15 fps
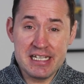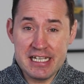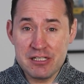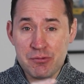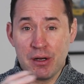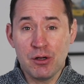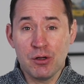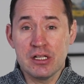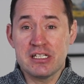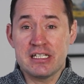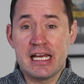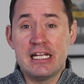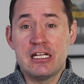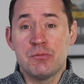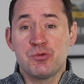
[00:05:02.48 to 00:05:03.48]
season when all the
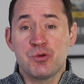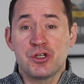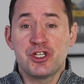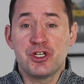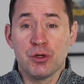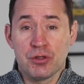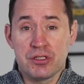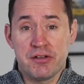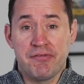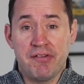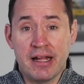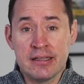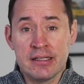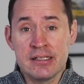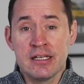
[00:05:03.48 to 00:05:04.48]
stadiums were shut to
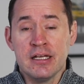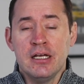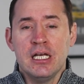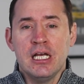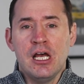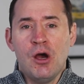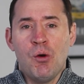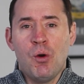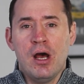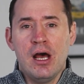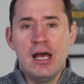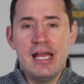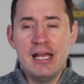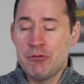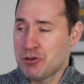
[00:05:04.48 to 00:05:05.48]
fans,
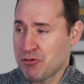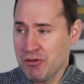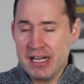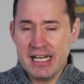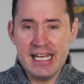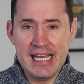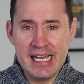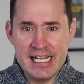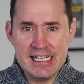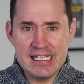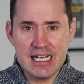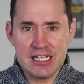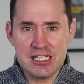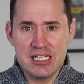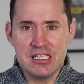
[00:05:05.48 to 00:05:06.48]
where it was really
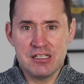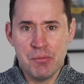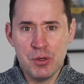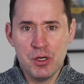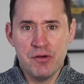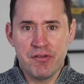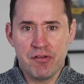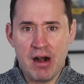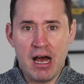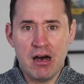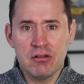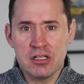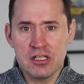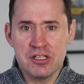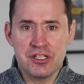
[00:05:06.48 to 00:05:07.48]
easy actually to move
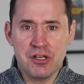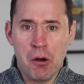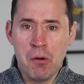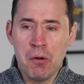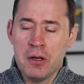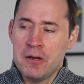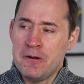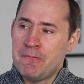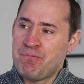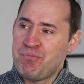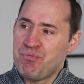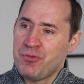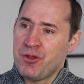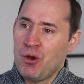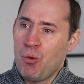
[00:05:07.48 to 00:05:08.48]
around. And so
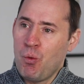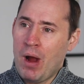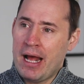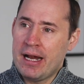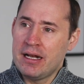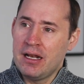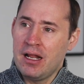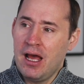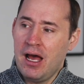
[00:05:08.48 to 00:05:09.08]
when